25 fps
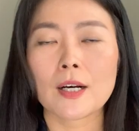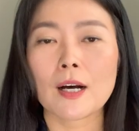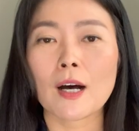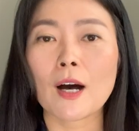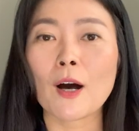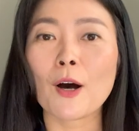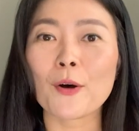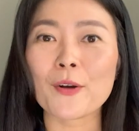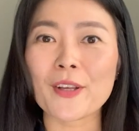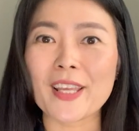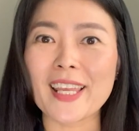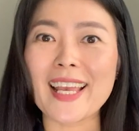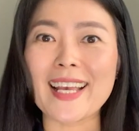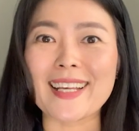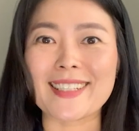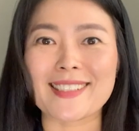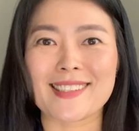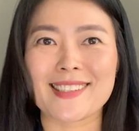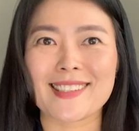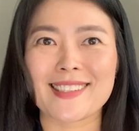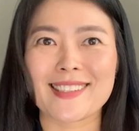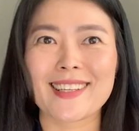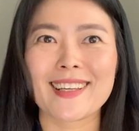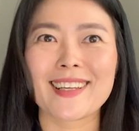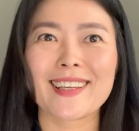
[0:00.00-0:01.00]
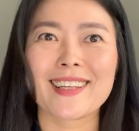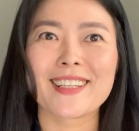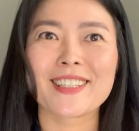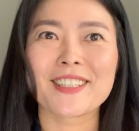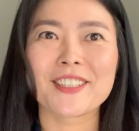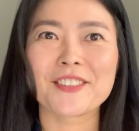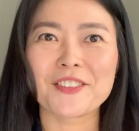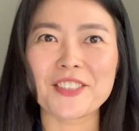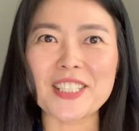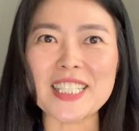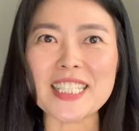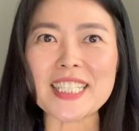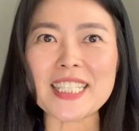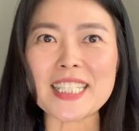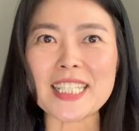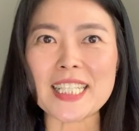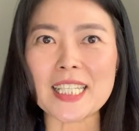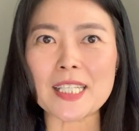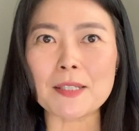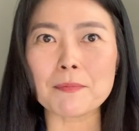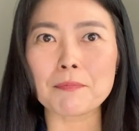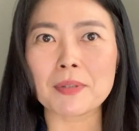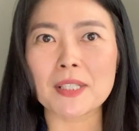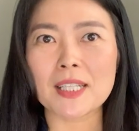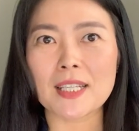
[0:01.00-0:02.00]
Oh yes, Green
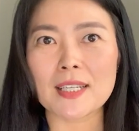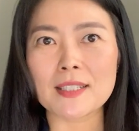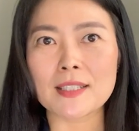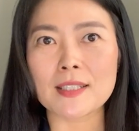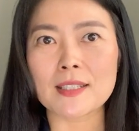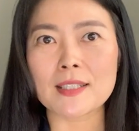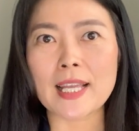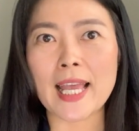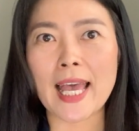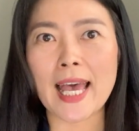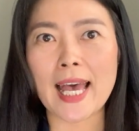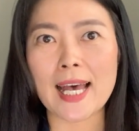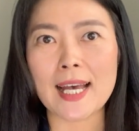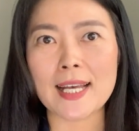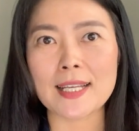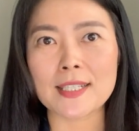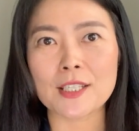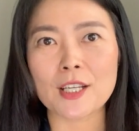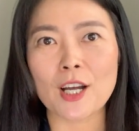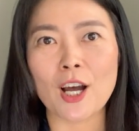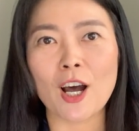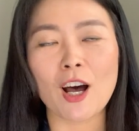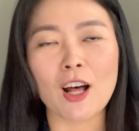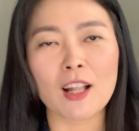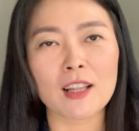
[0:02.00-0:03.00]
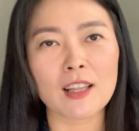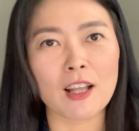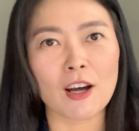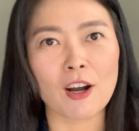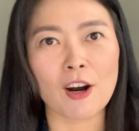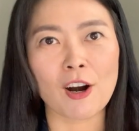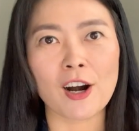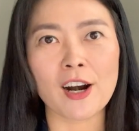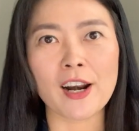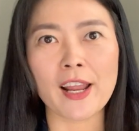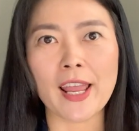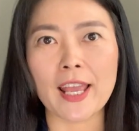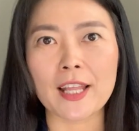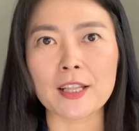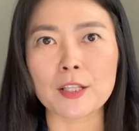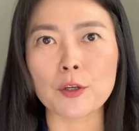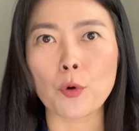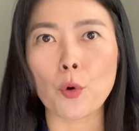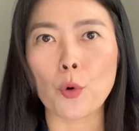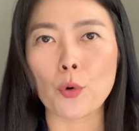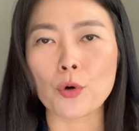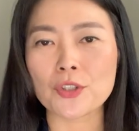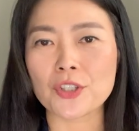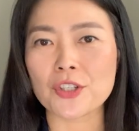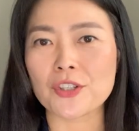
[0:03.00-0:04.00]
Tea Plus has a halal and
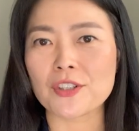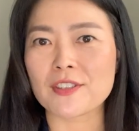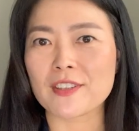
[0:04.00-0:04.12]
kosher